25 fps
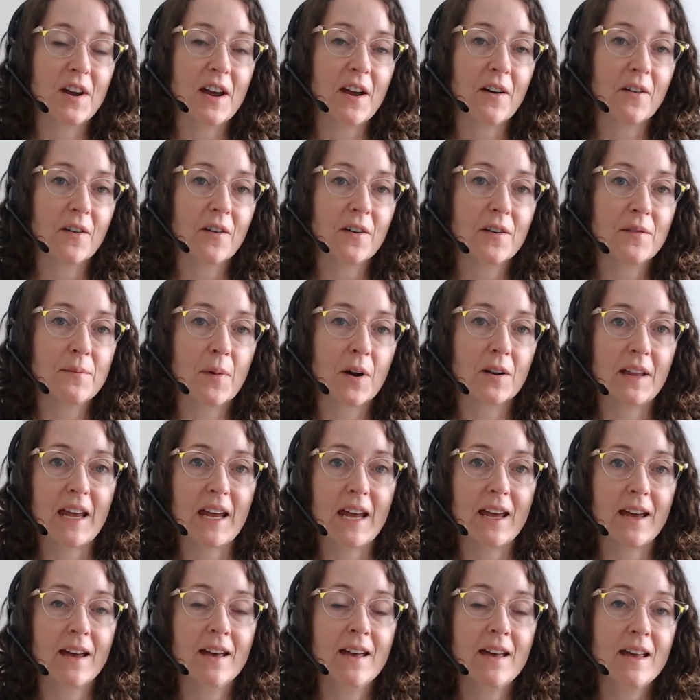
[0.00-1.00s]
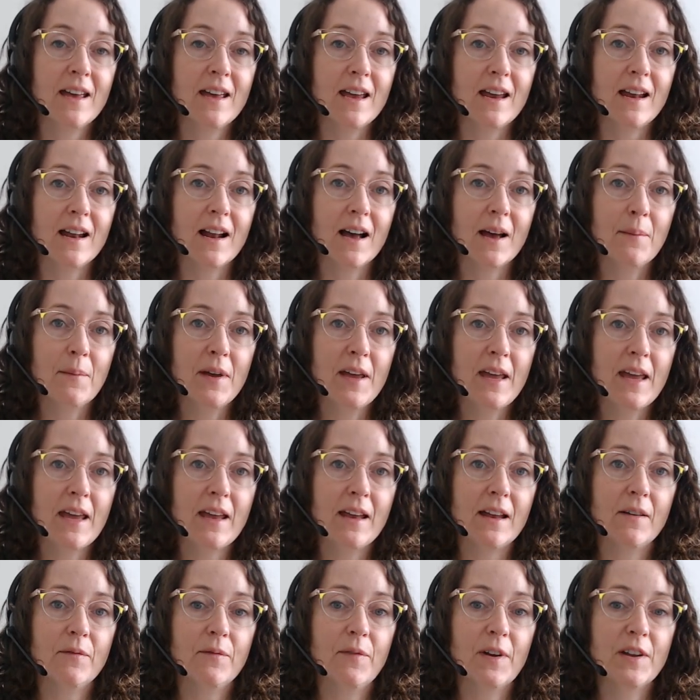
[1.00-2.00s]
Erin Marley, and I'm
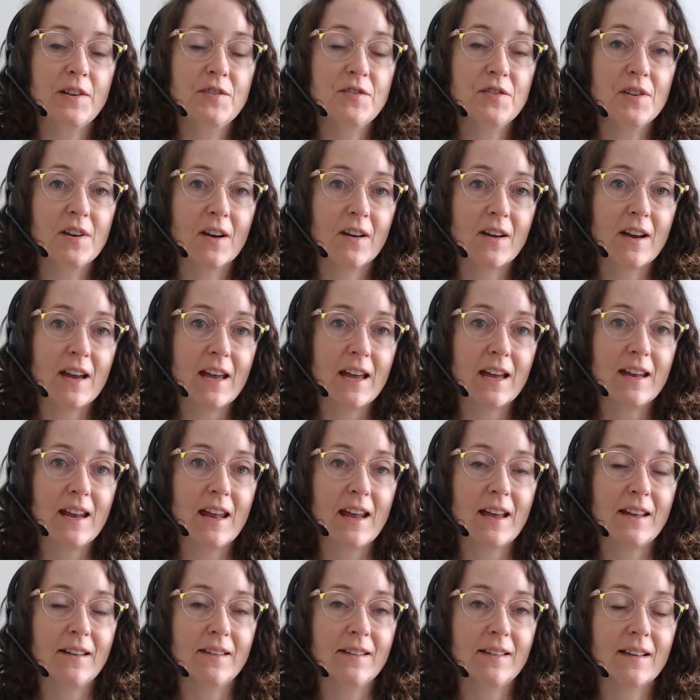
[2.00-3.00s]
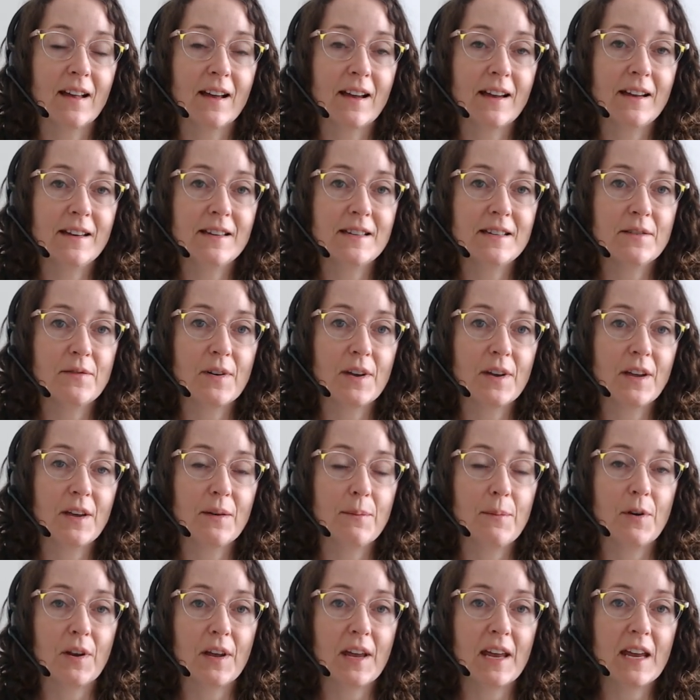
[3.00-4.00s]
a veterinarian and scientific
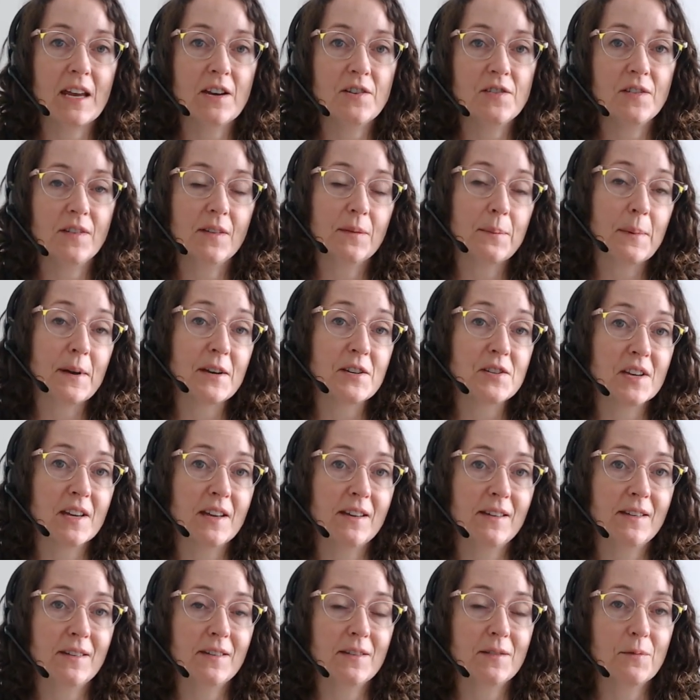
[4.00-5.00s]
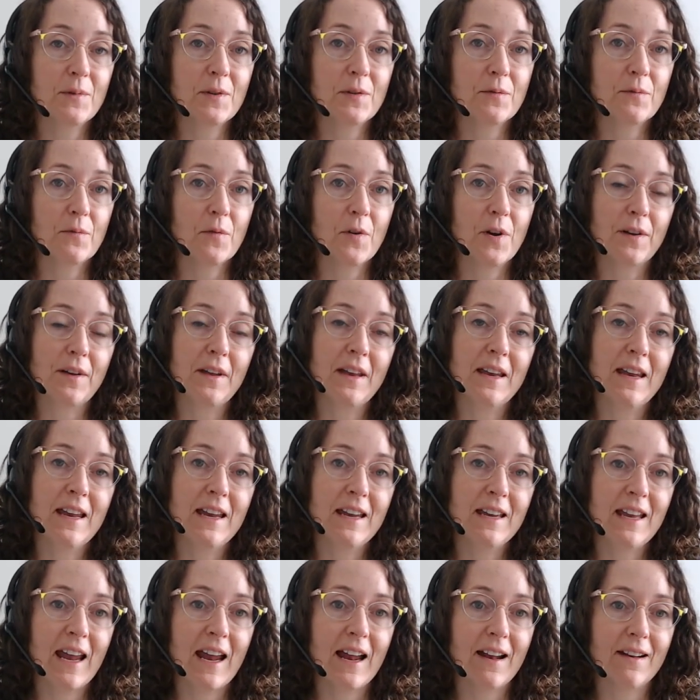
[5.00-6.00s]
communication specialist with Royal
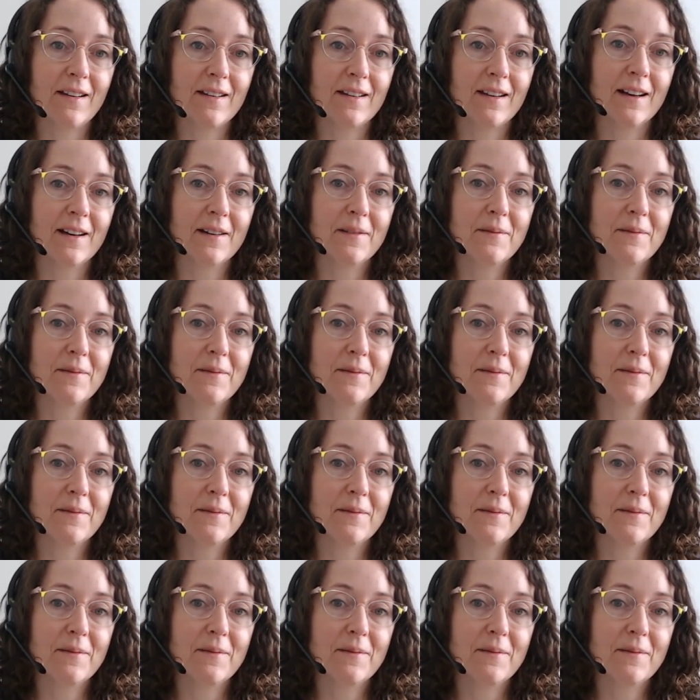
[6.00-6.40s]
Canin, Canada.